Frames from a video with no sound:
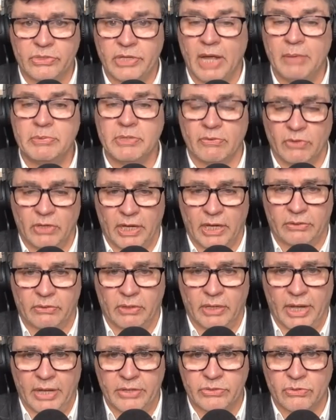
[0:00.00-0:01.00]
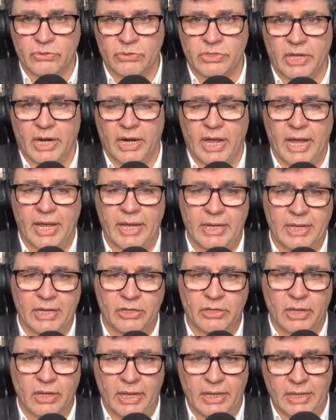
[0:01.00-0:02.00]
types of electrolyzers than I
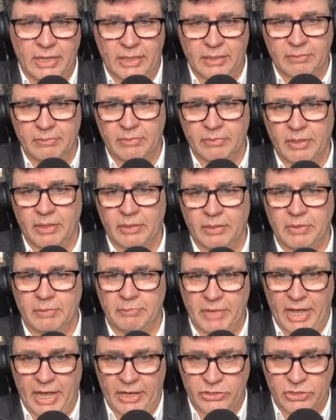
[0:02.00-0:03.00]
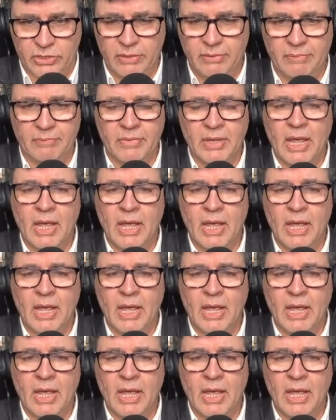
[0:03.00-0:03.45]
uh, imagined.